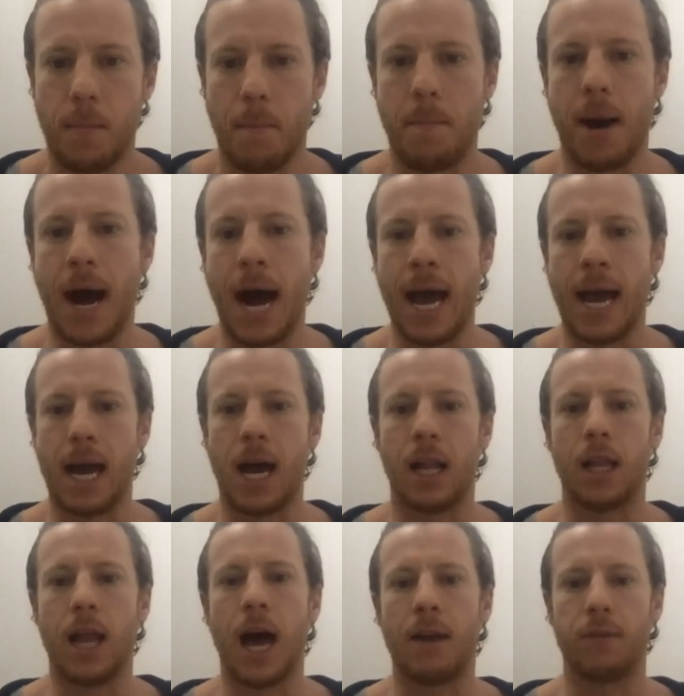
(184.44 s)
by a
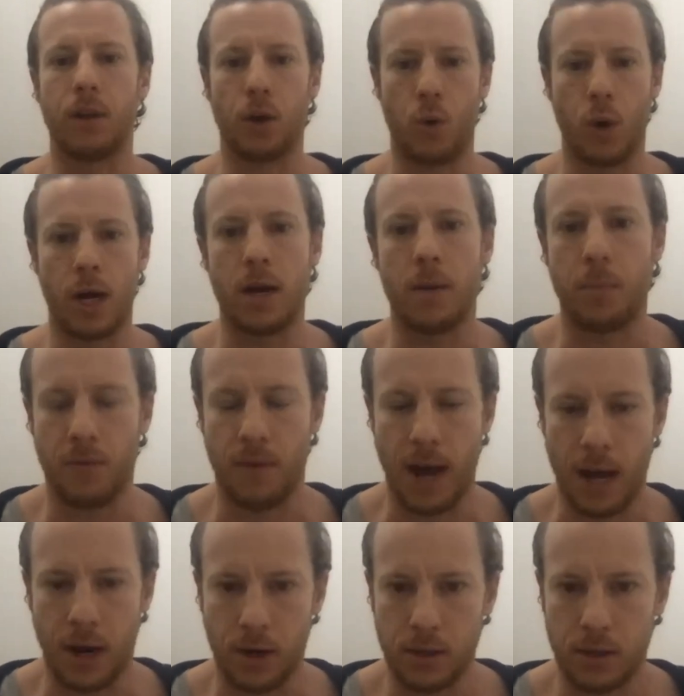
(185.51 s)
lot of liquidity
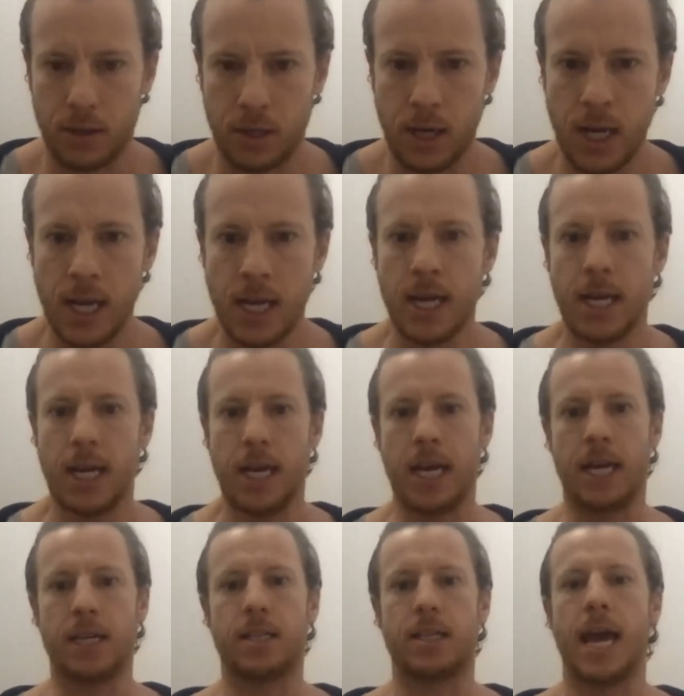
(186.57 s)
providers
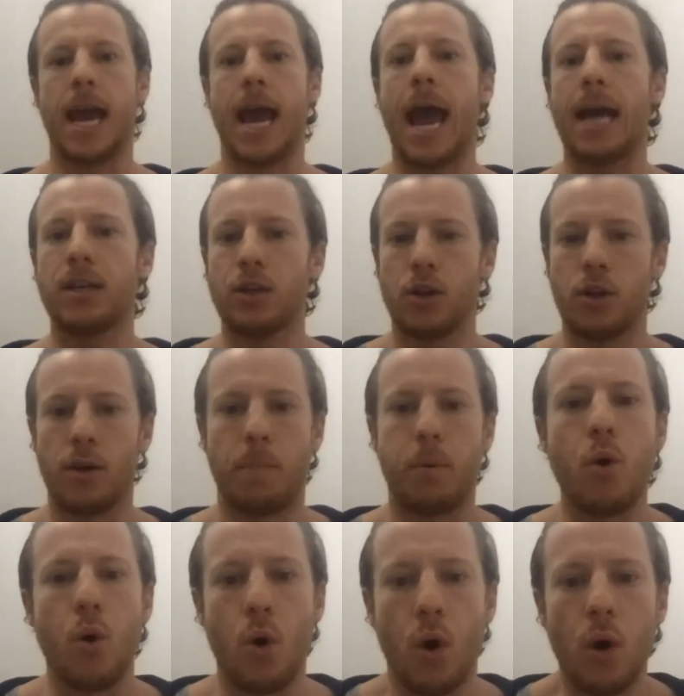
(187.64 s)
is they enter the
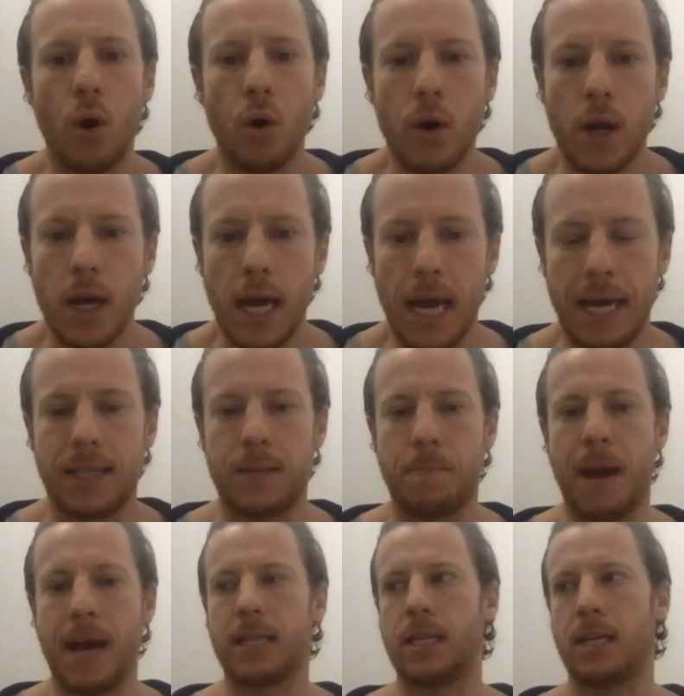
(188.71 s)
pool
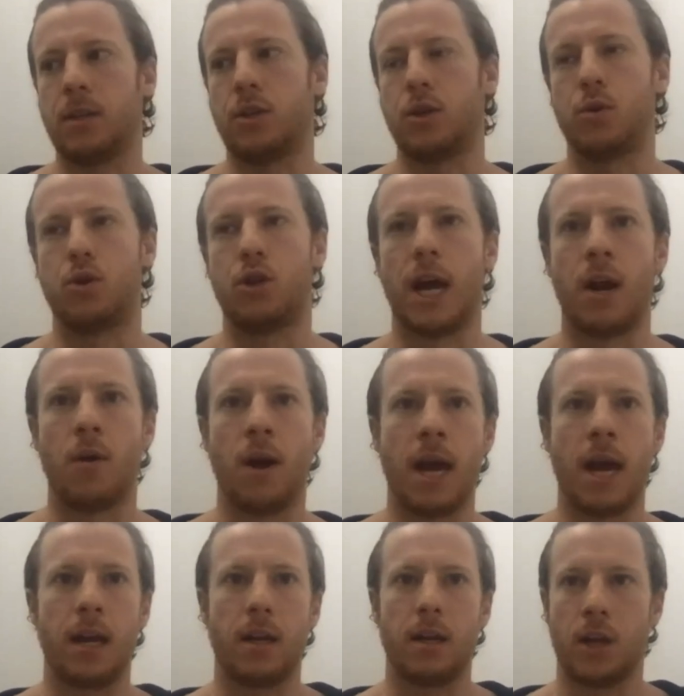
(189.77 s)
expecting to
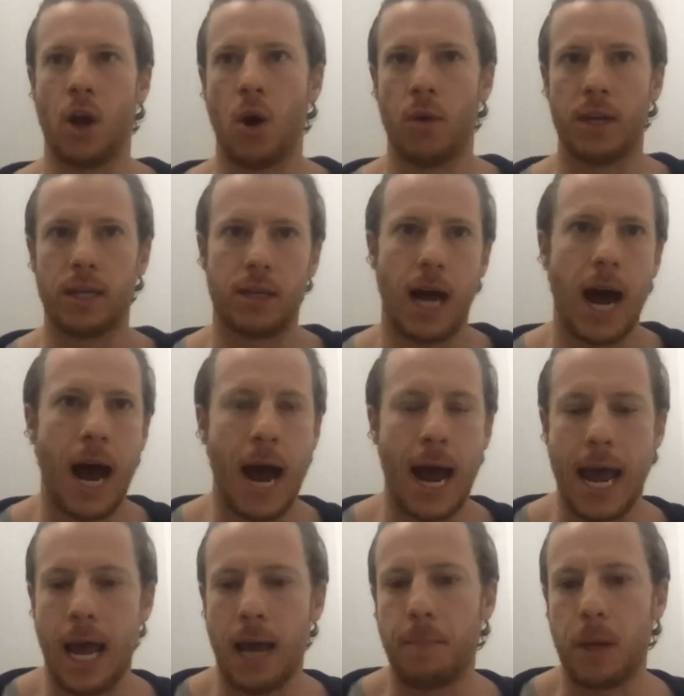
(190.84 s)
generate you know this high
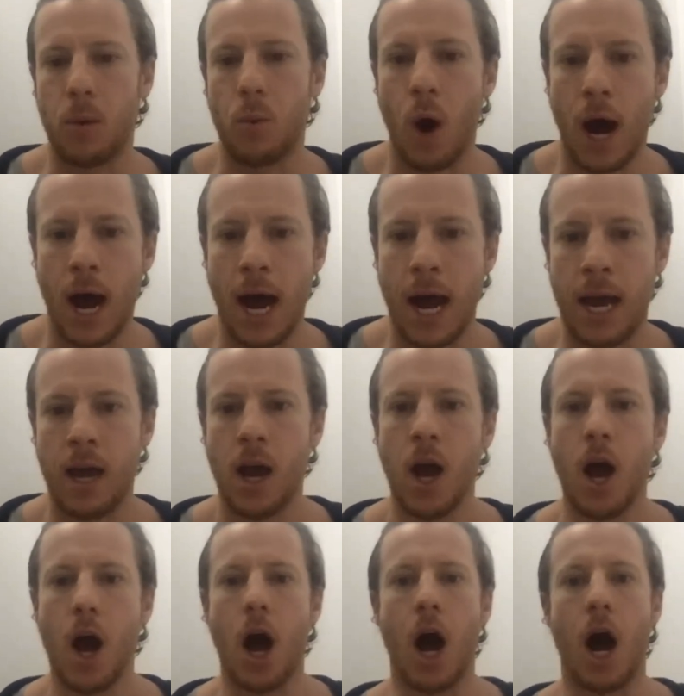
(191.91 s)
apy
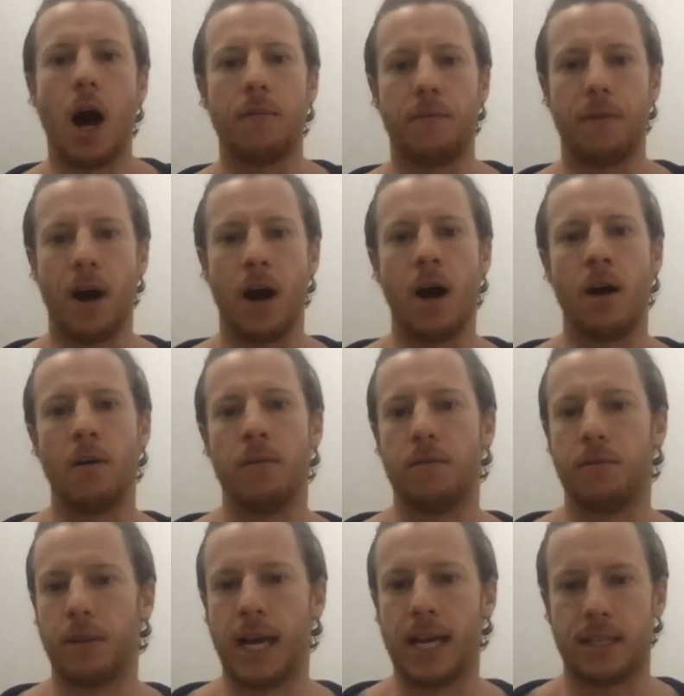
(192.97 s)
off of
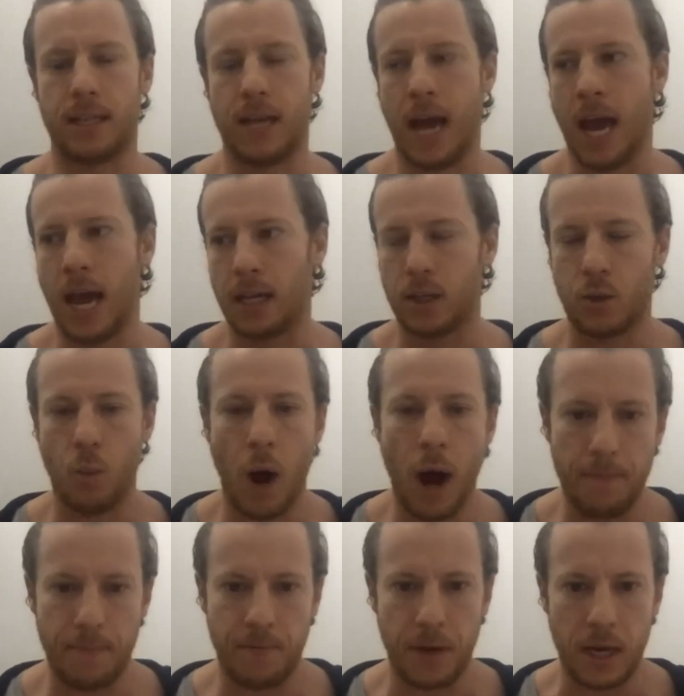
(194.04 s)
let's say
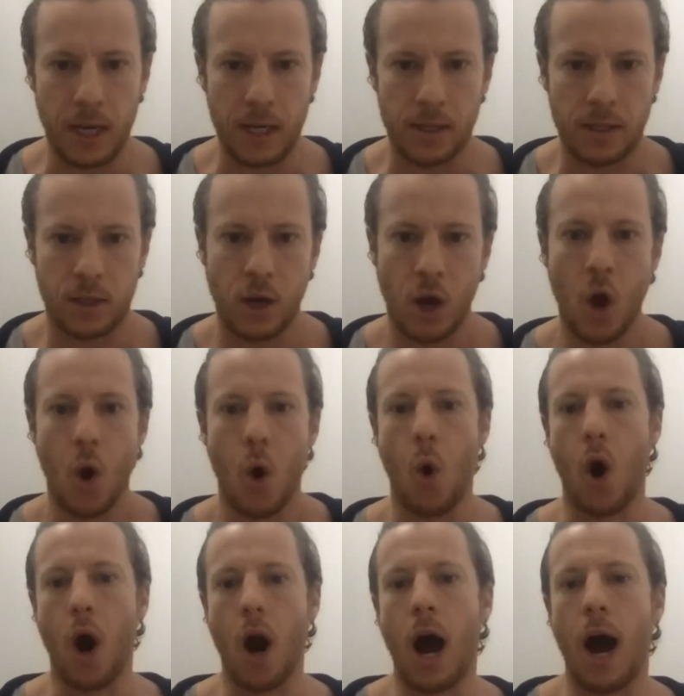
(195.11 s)
swap fees
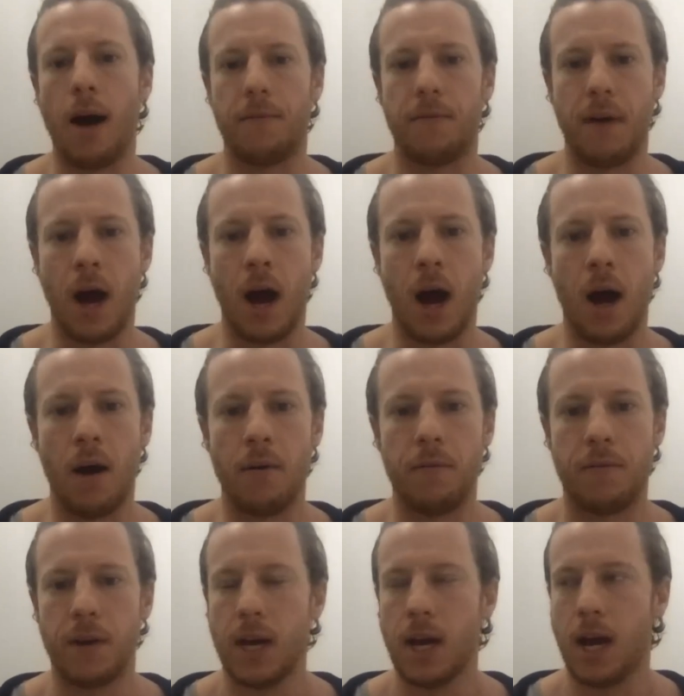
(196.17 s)
or off of
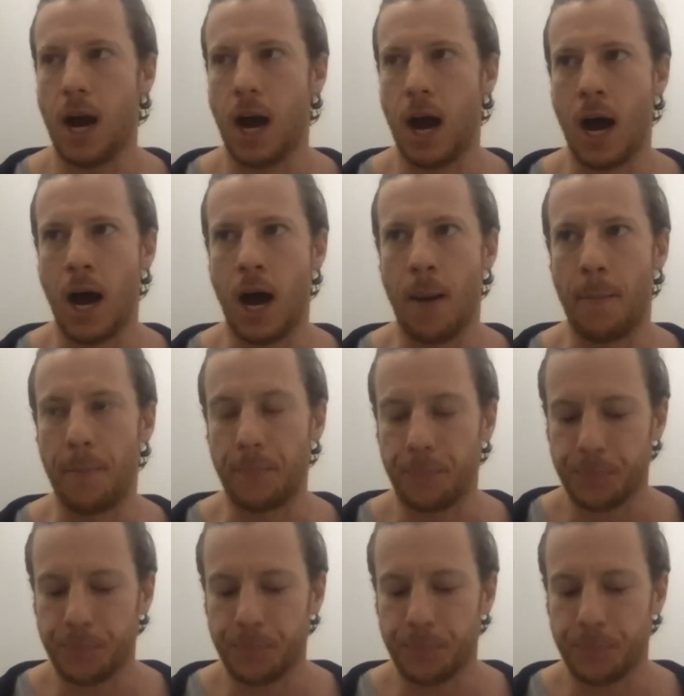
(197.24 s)
um,